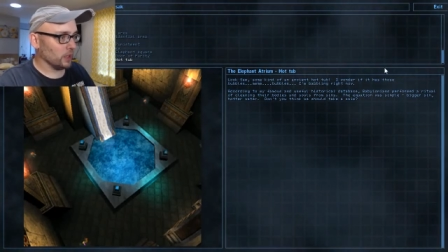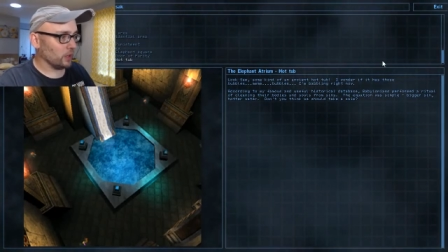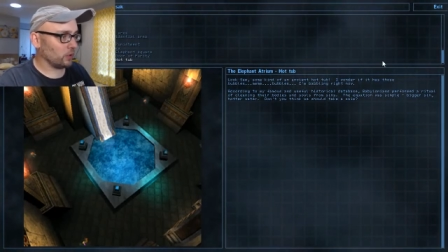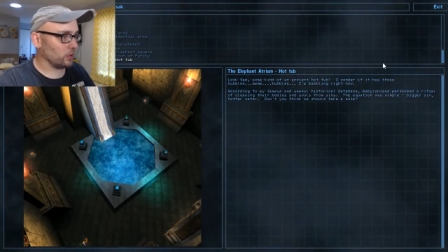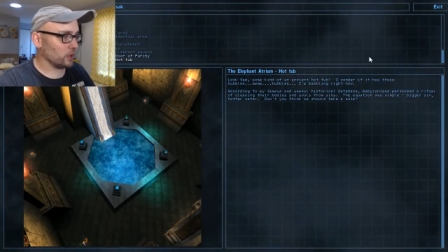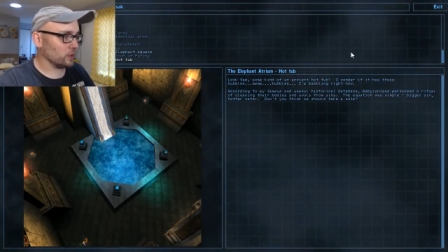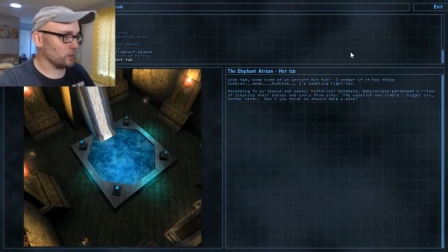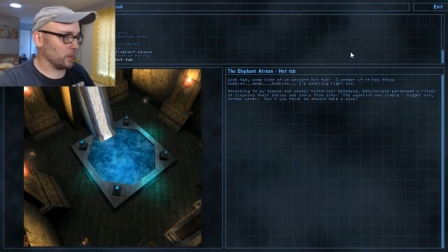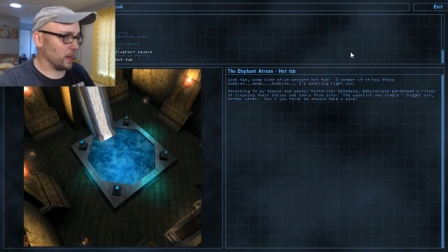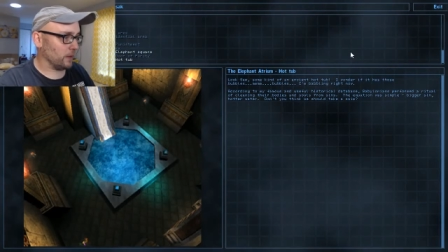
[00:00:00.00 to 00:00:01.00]
According to
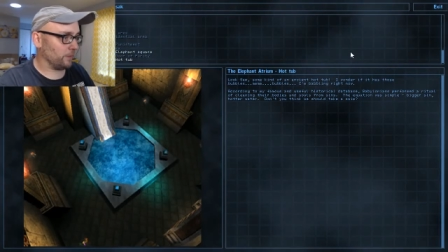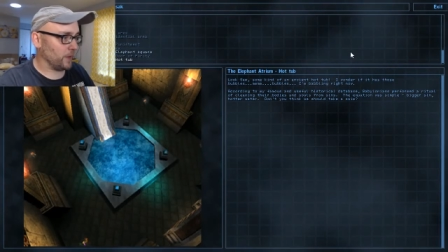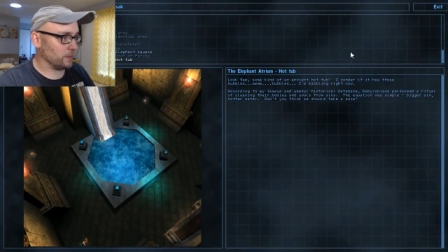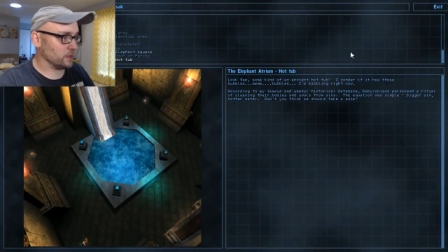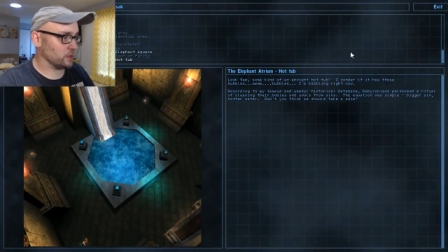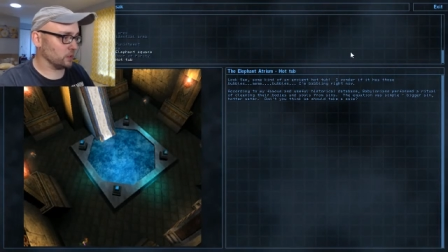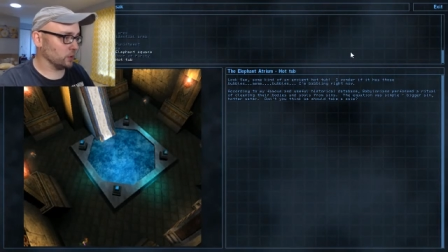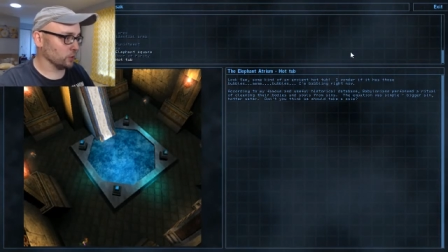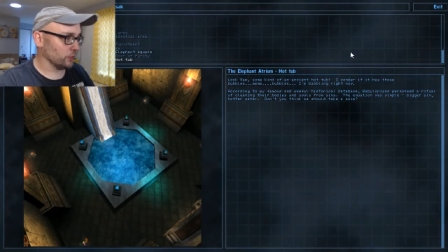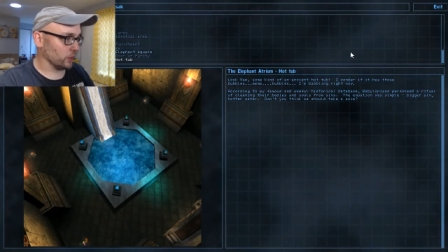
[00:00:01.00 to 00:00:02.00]
my famous and
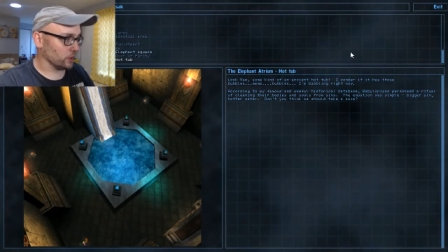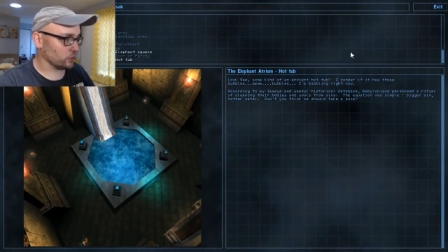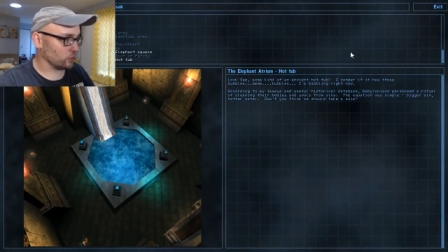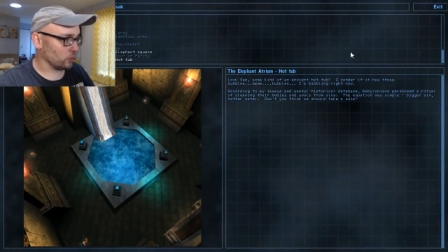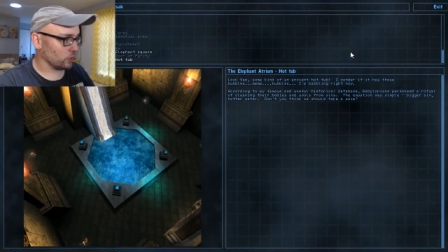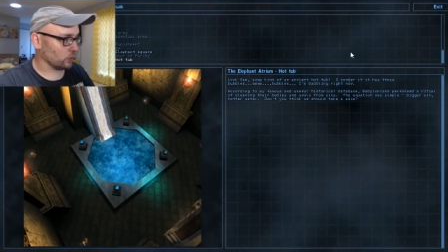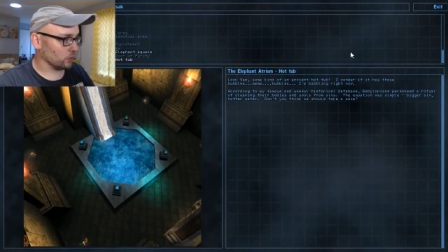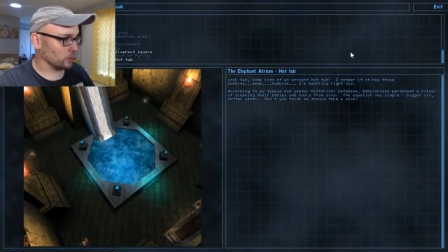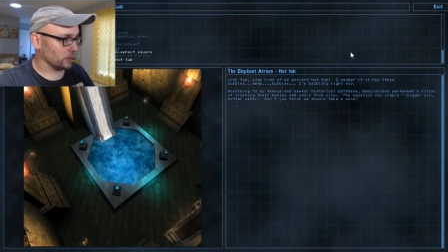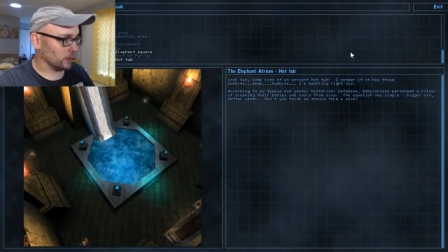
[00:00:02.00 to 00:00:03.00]
useful
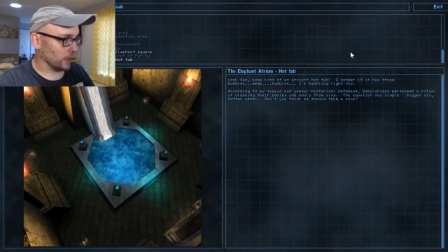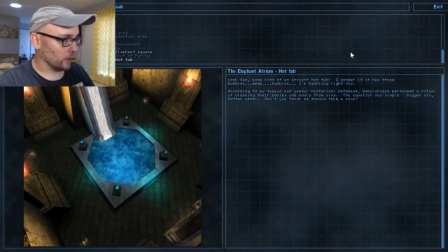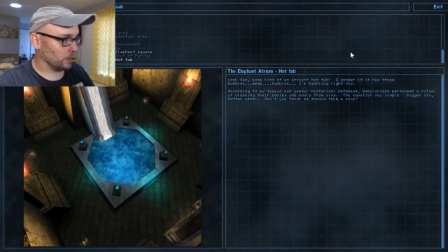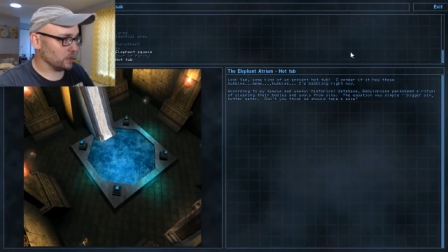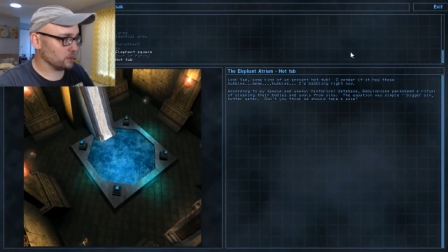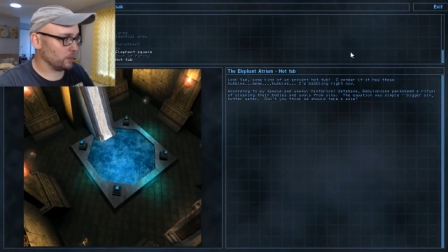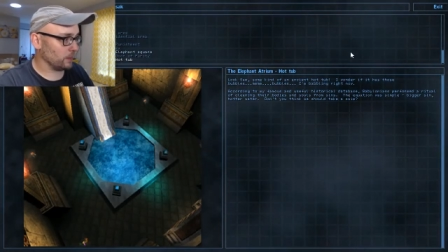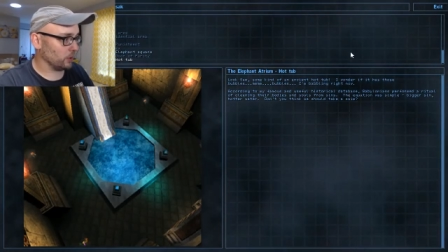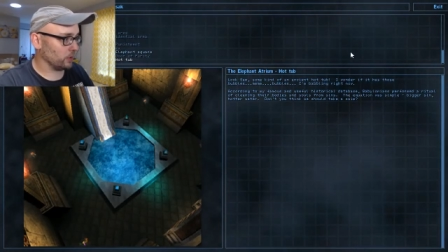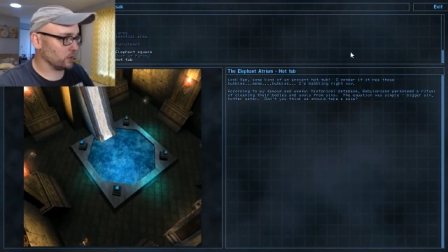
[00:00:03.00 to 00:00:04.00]
historical database,
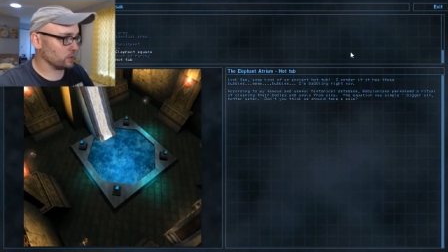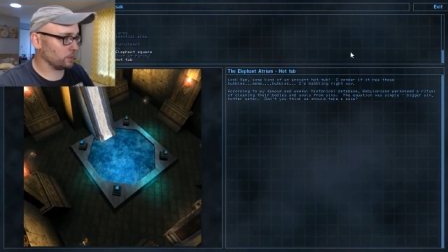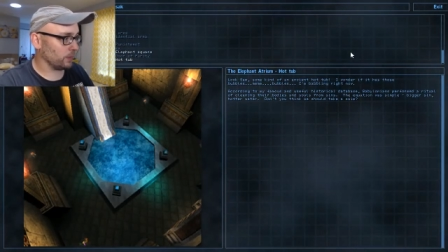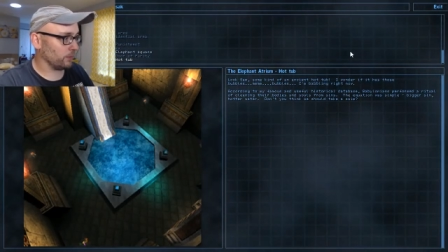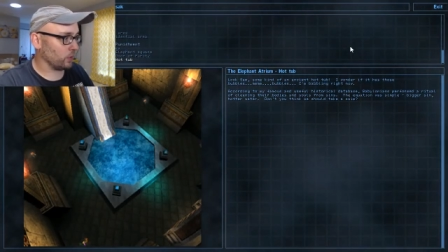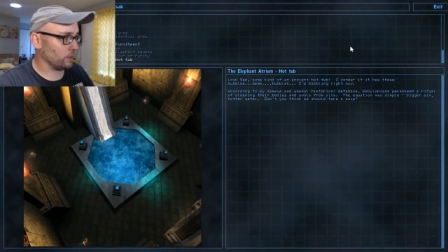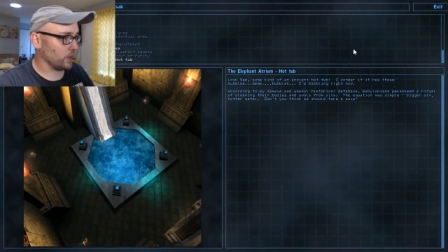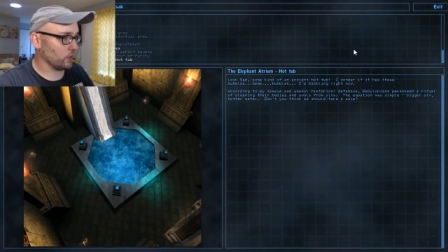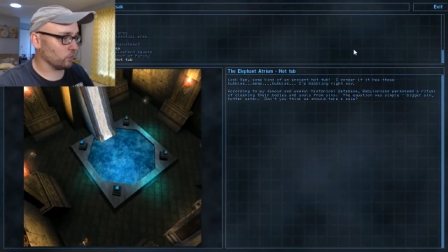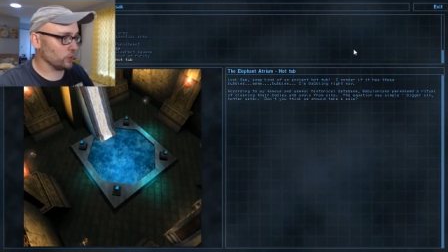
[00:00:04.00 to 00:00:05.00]
Babylonians performed
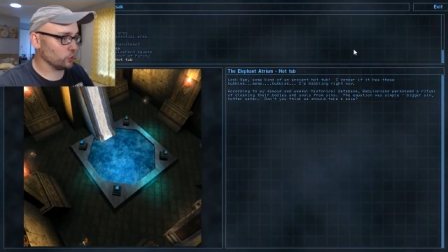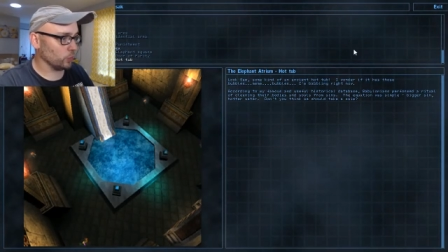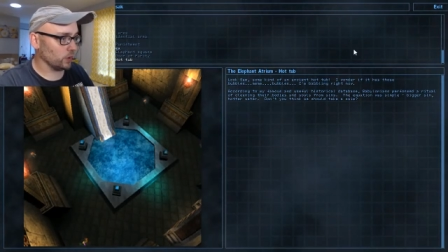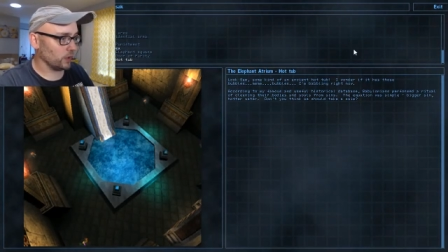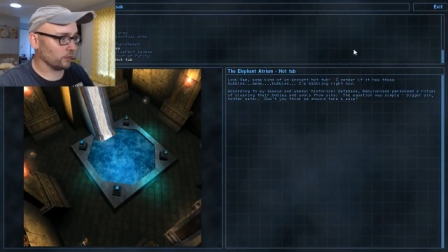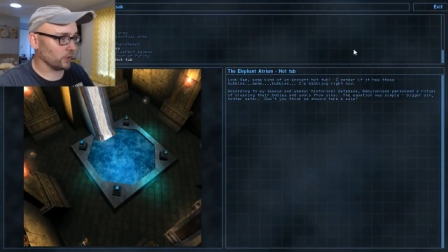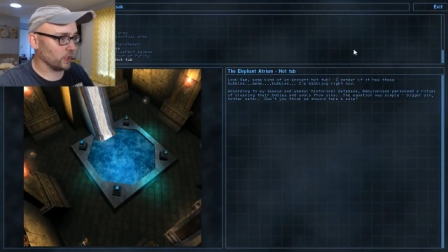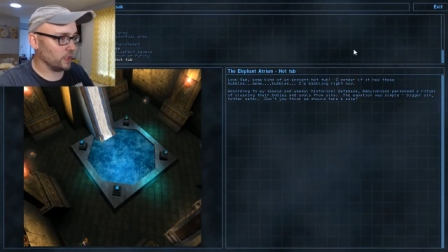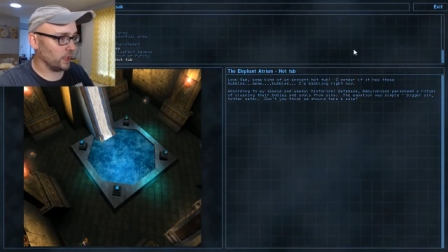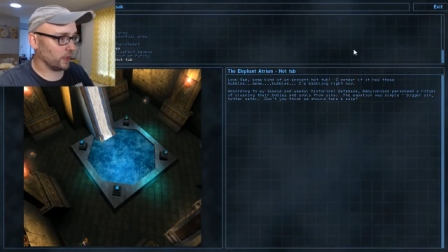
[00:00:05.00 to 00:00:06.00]
a ritual of
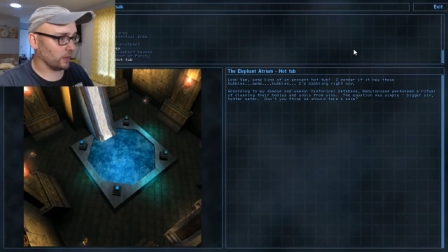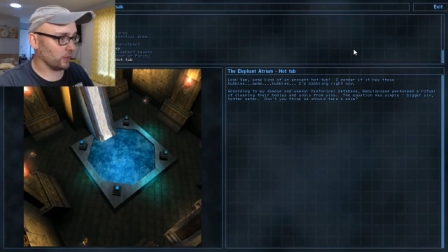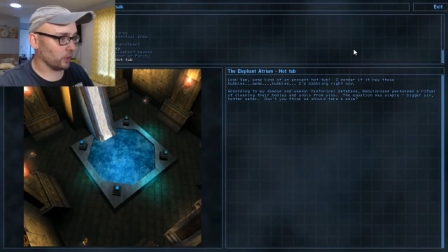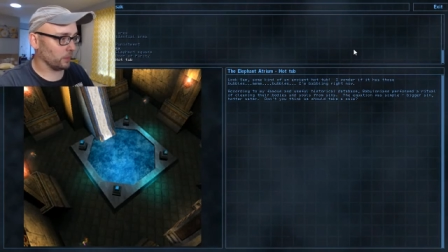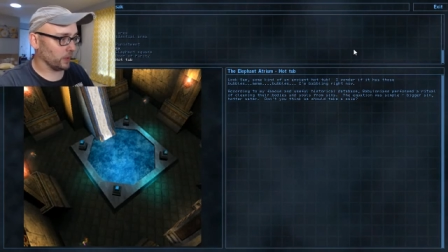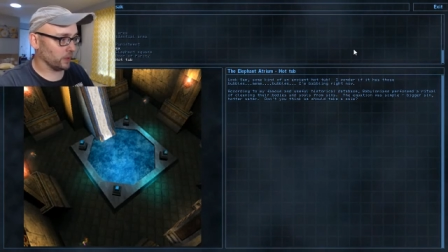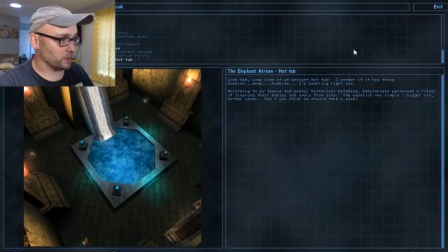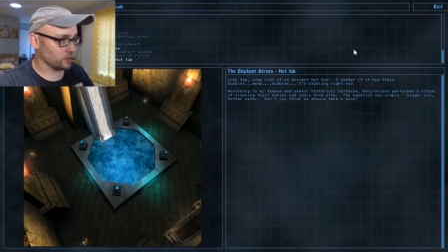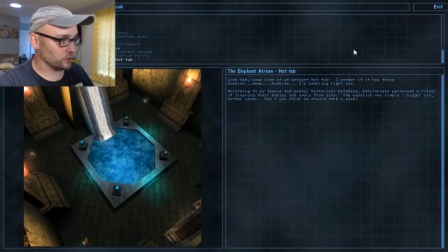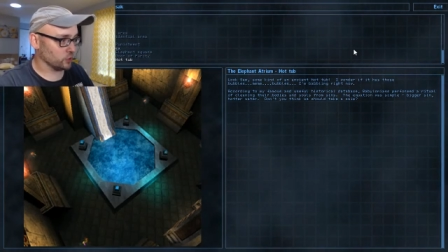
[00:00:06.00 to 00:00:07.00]
cleaning their
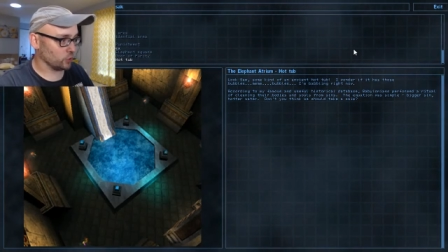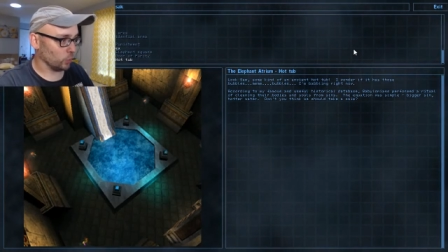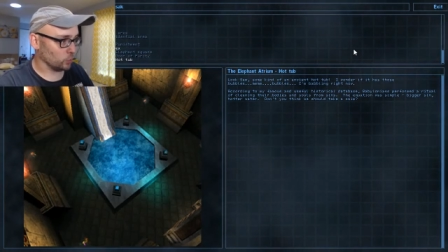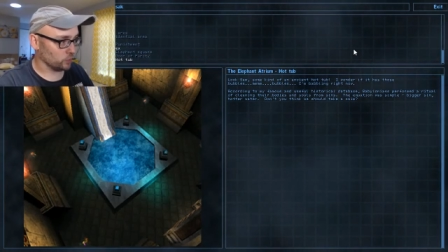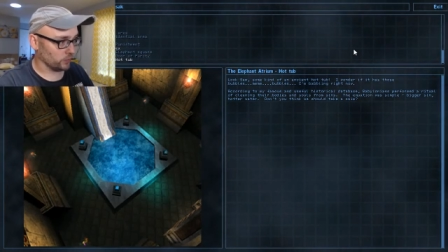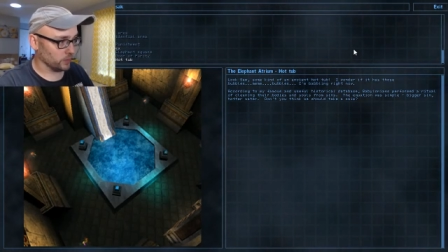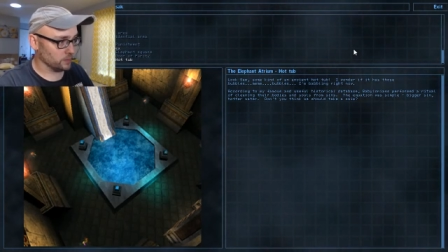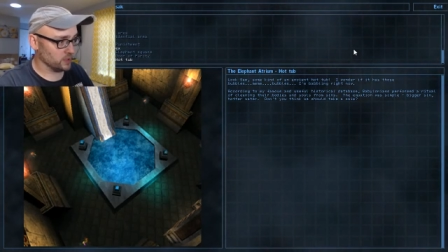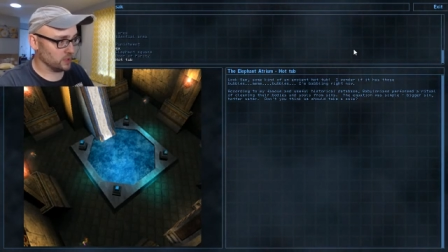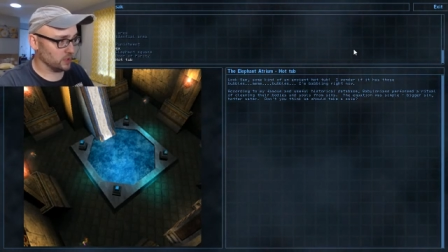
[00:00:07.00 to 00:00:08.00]
bodies and souls from
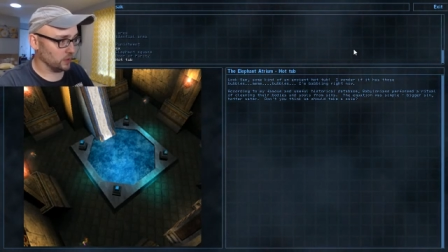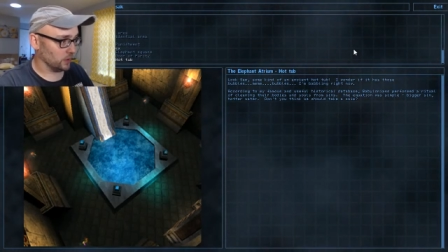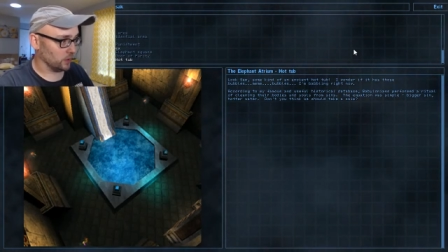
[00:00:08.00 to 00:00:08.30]
sin.